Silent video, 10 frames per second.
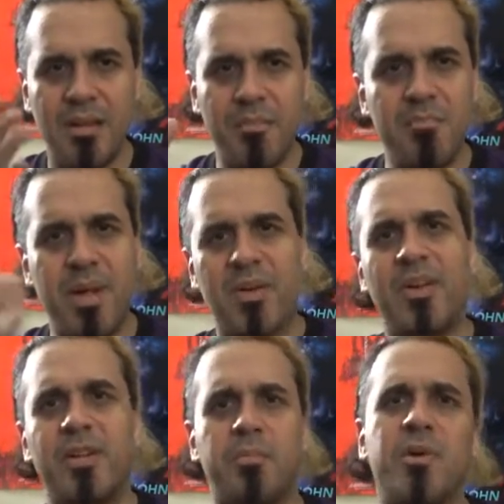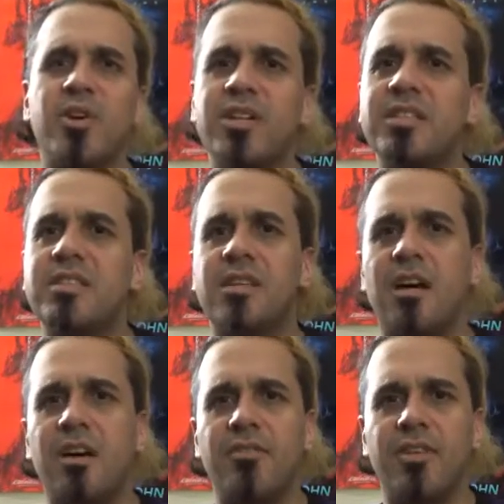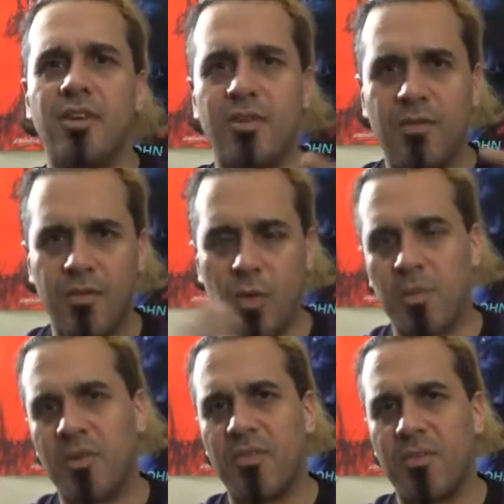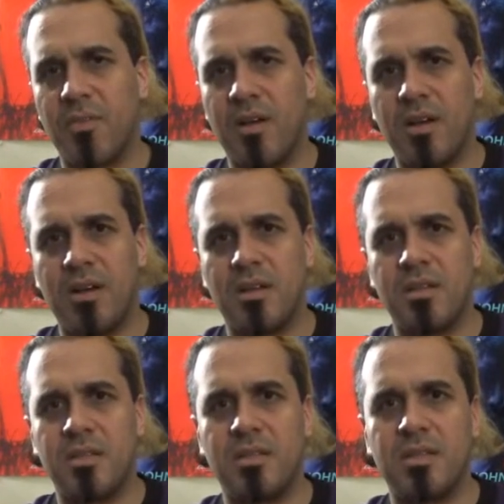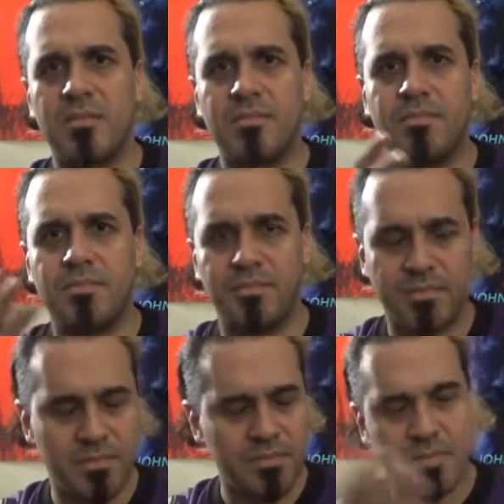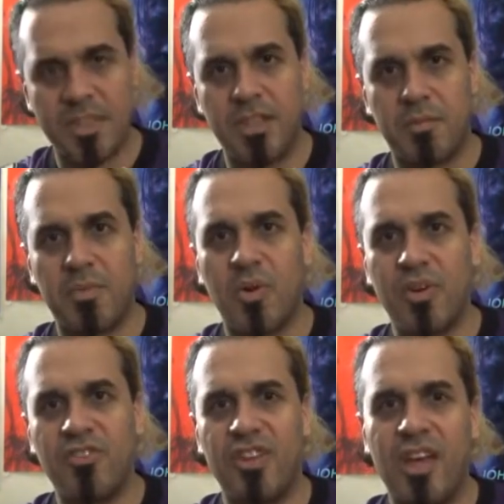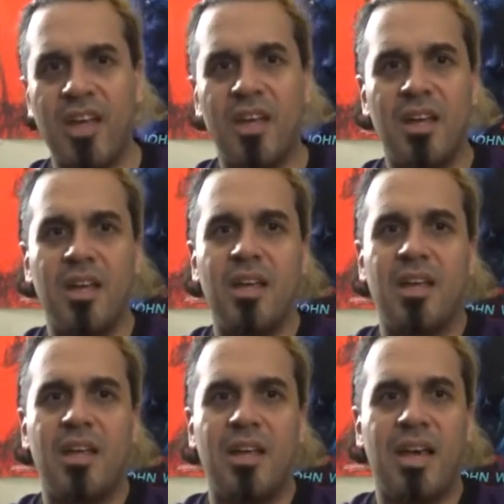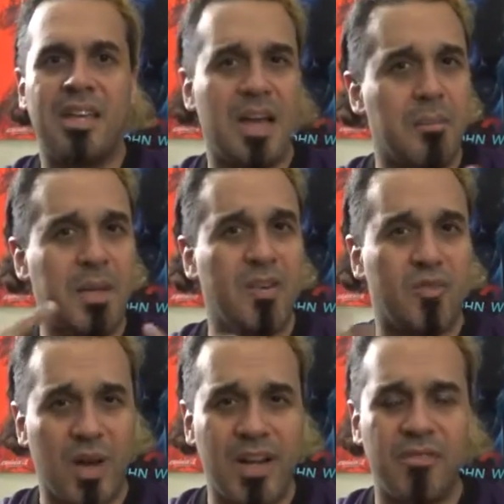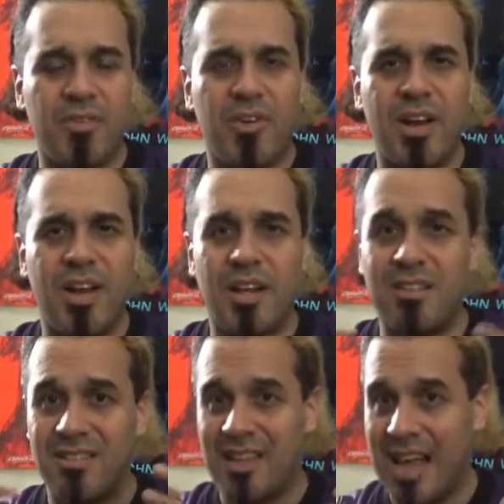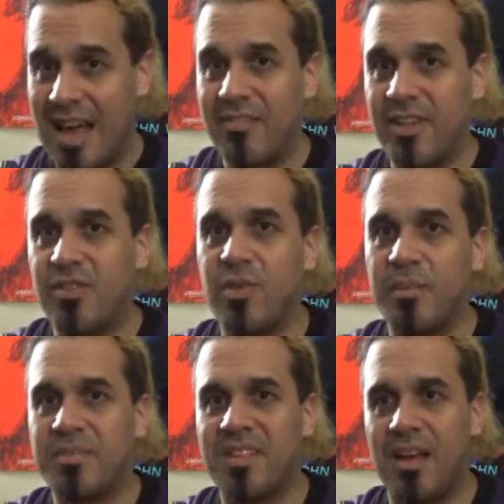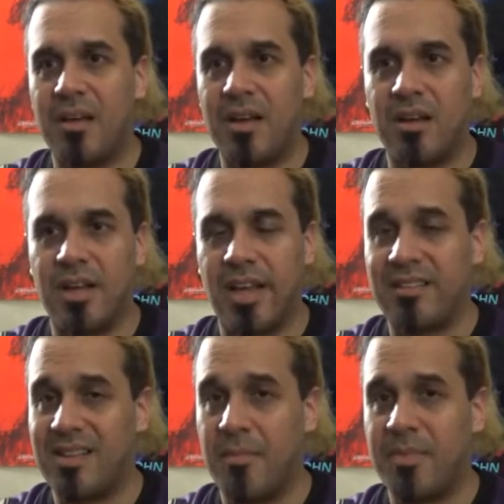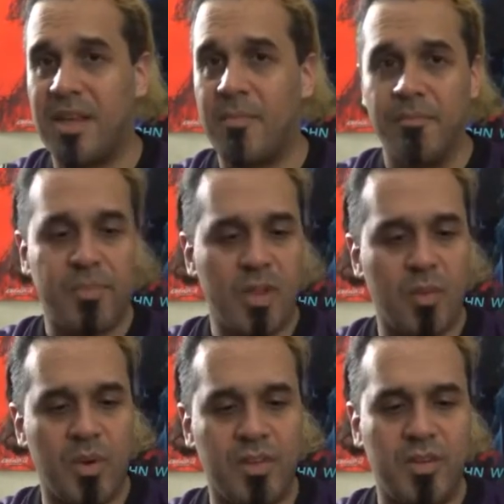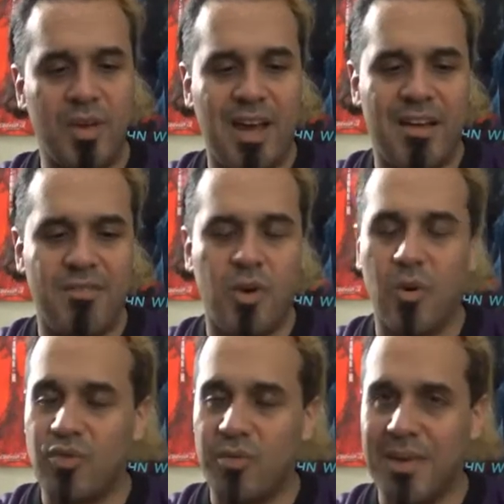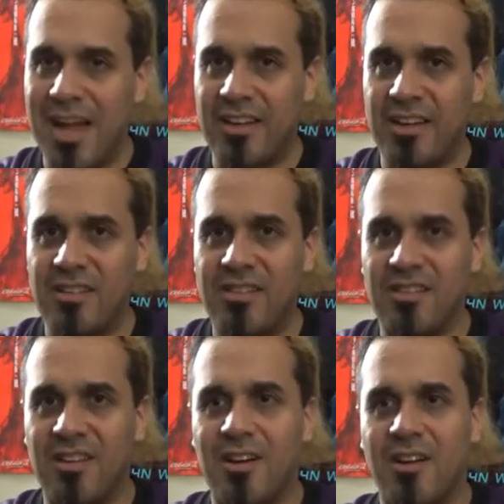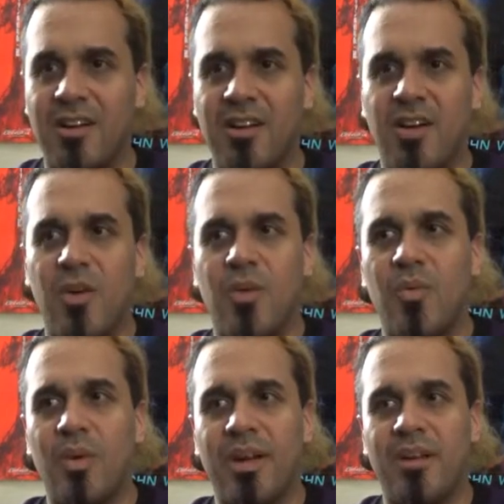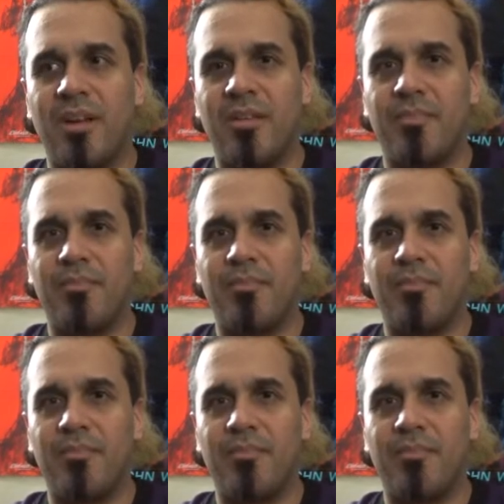bearing the burdens of your former uh, your protege and not being ready for it and just having to accept, uh, accept it. Whether you have Ultra Magnus's arc where,